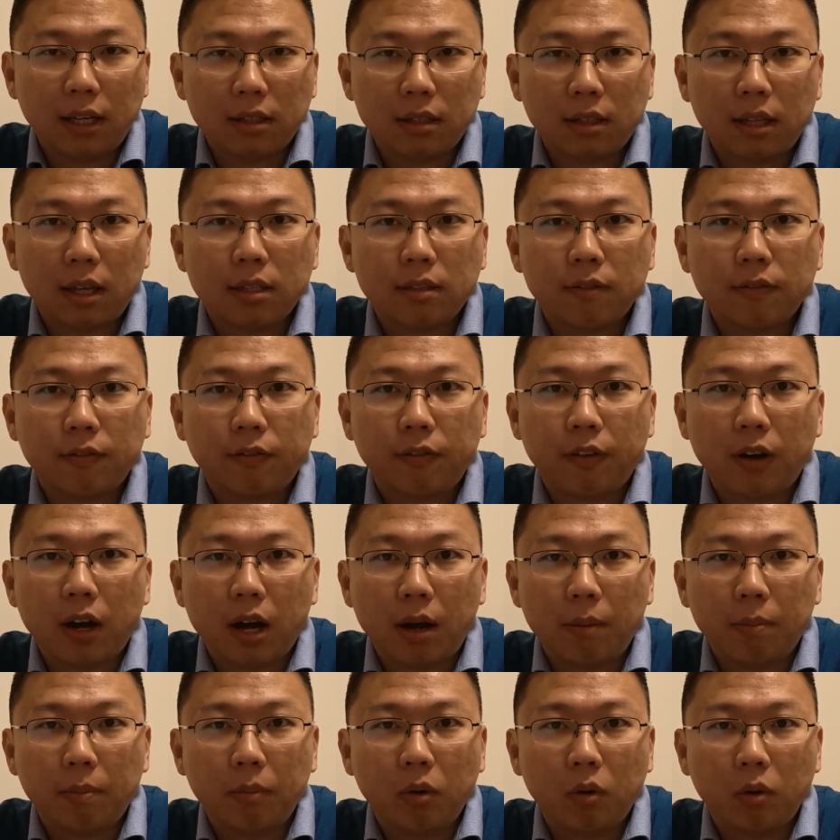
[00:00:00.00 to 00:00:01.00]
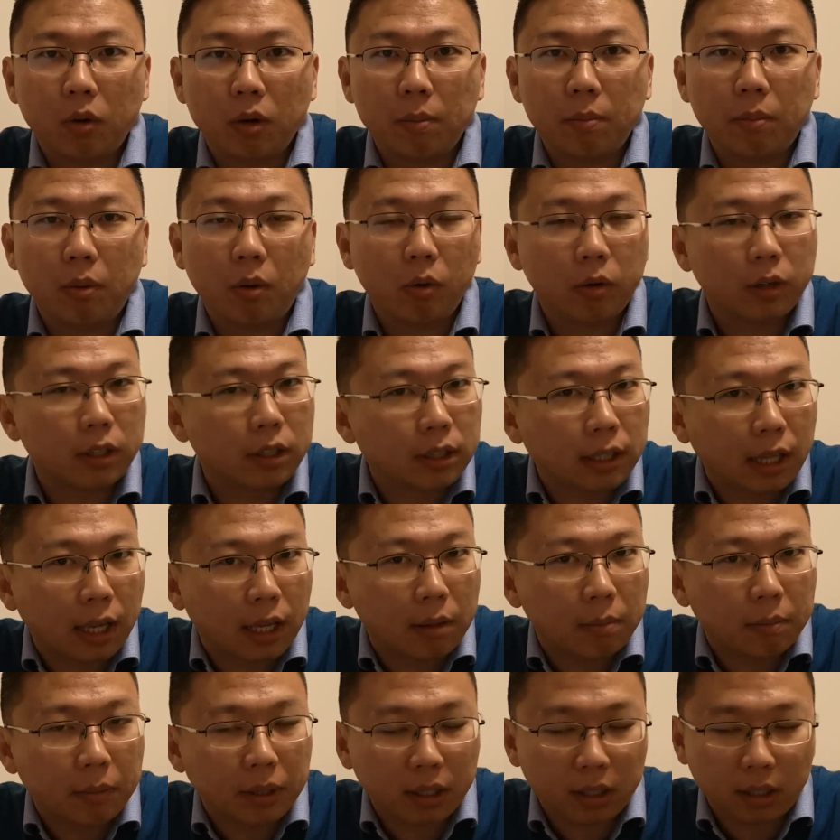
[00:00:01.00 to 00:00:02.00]
That's far more important than
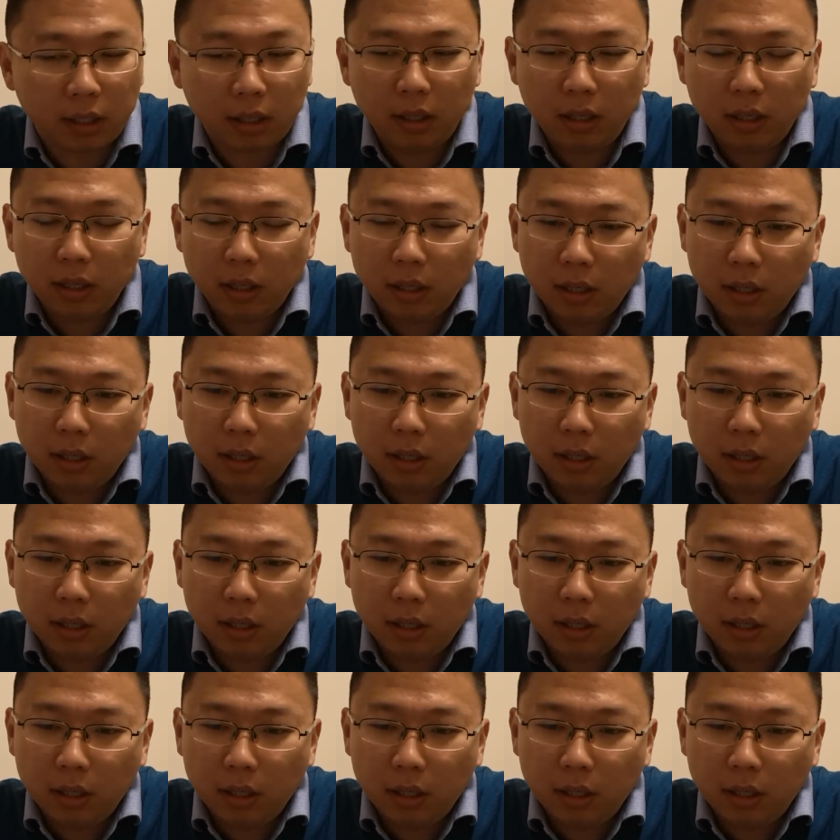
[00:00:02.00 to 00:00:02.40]
the money,